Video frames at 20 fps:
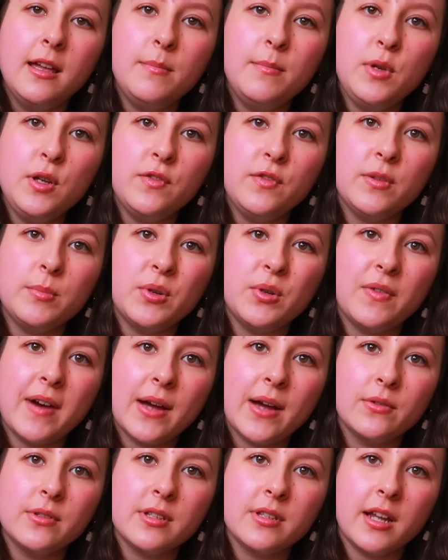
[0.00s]
move them
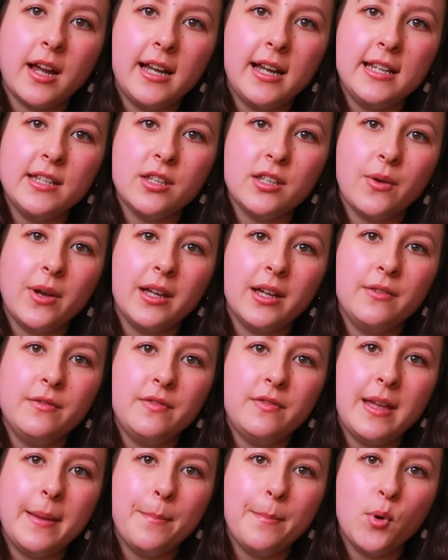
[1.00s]
around slightly so I can
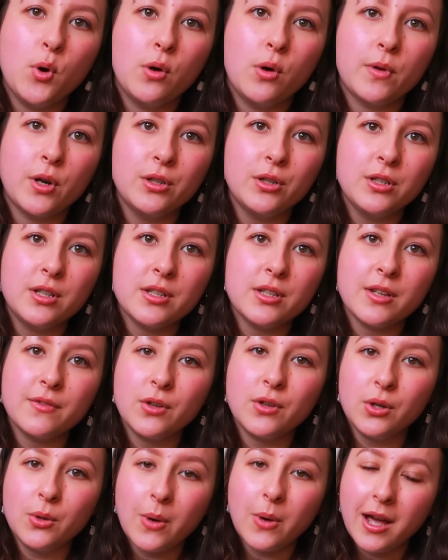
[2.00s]
fit more on, because I've
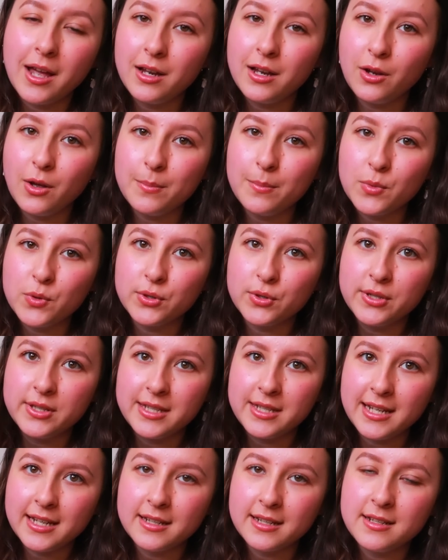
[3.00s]
got quite a lot more
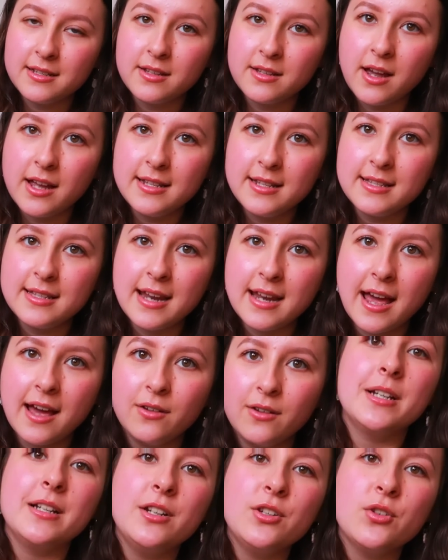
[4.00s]
sticker designs now.
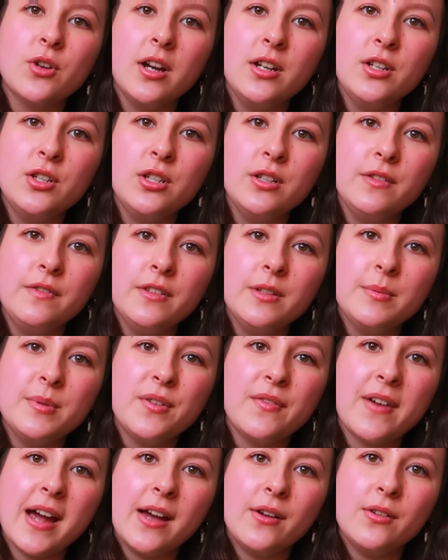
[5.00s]
I'm gonna try and shuffle
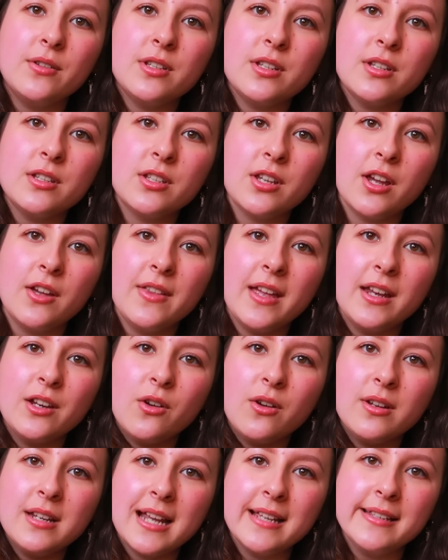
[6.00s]
them around so they're
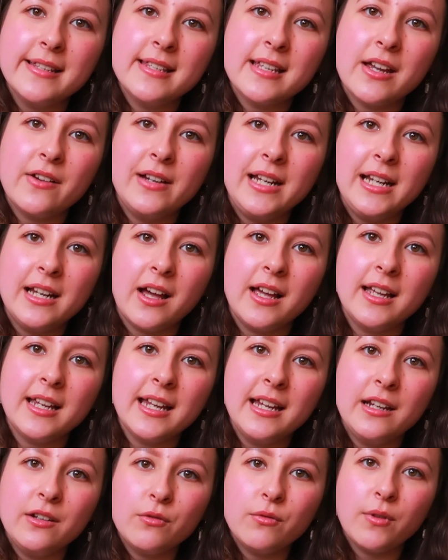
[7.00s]
not necessarily like
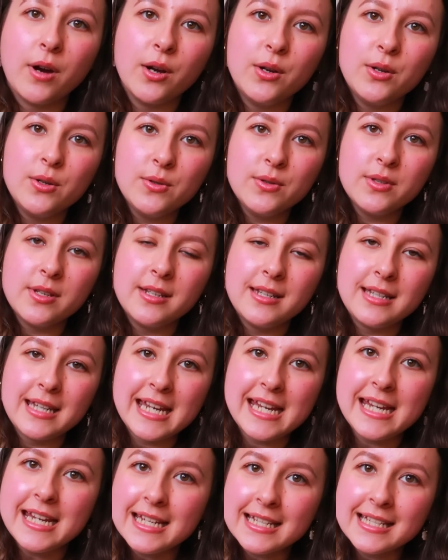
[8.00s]
in rows and
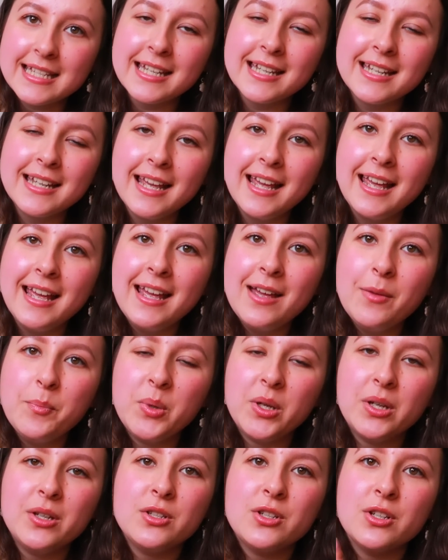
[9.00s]
neat,
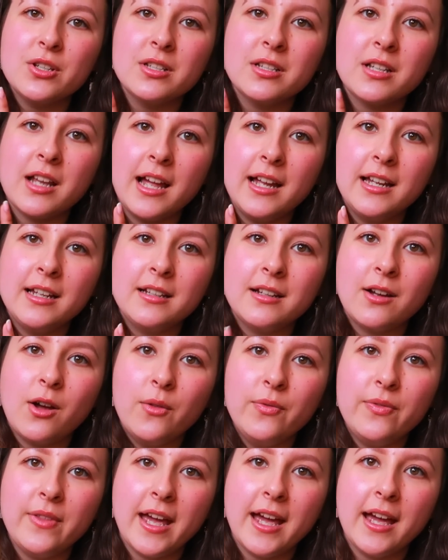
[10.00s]
but just like
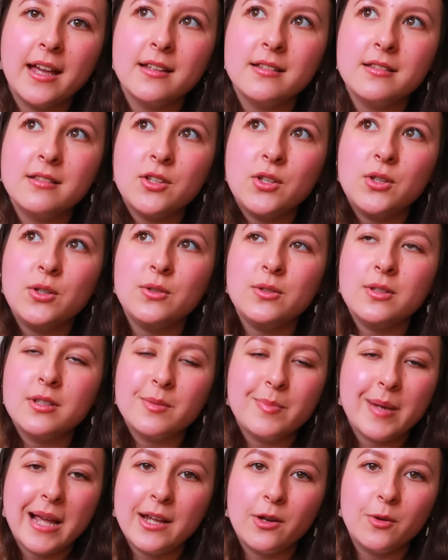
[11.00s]
on there to
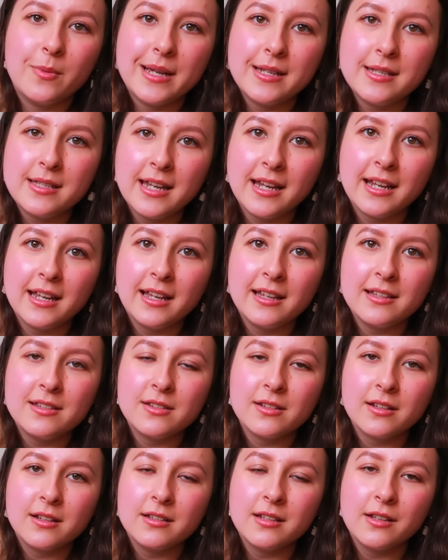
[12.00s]
display all my
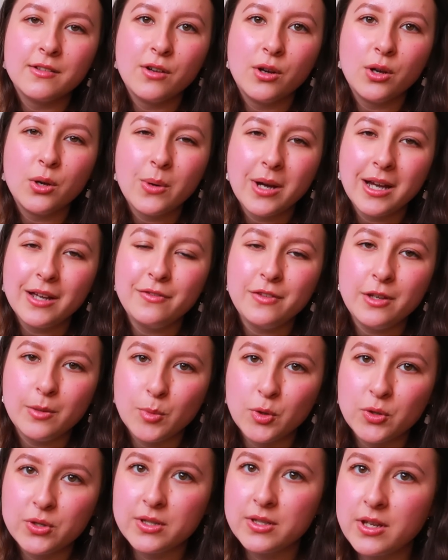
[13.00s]
stickers, because I've got quite a few
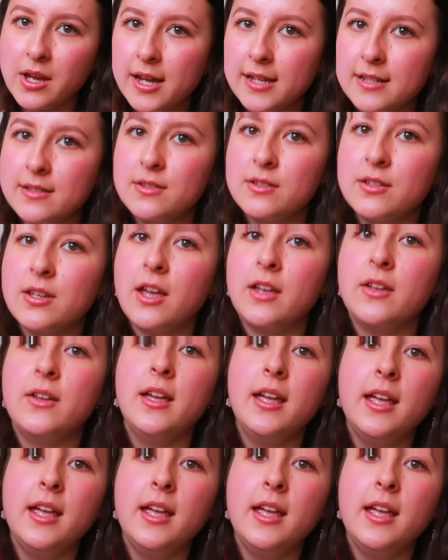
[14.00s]
more designs. So